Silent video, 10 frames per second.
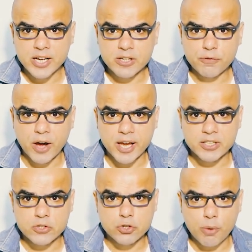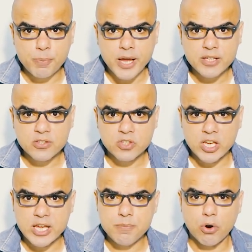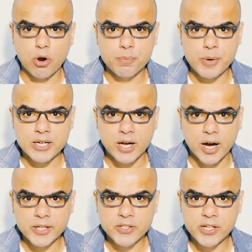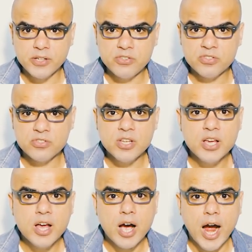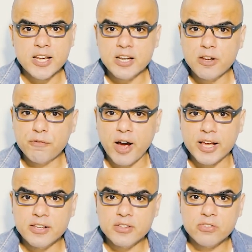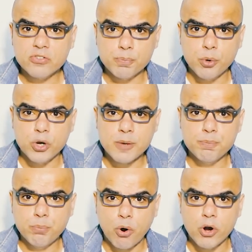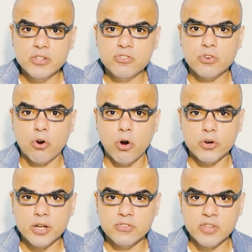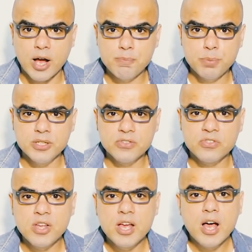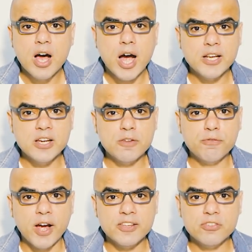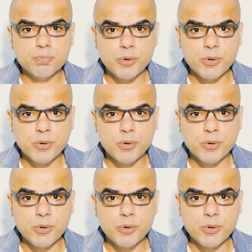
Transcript: Identifying the topic, theme, or main ideas, identifying supporting points or examples, identifying